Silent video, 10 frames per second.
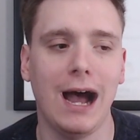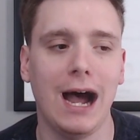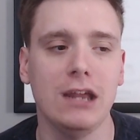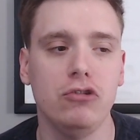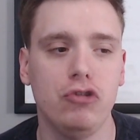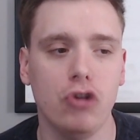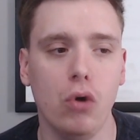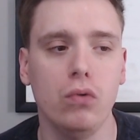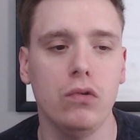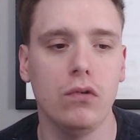I
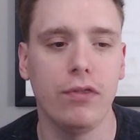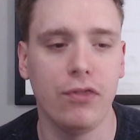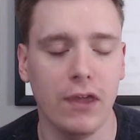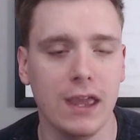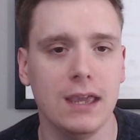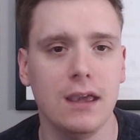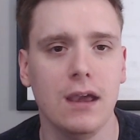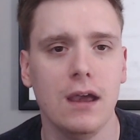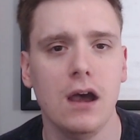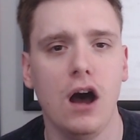don't think
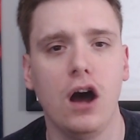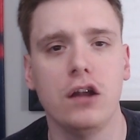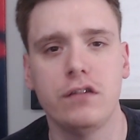a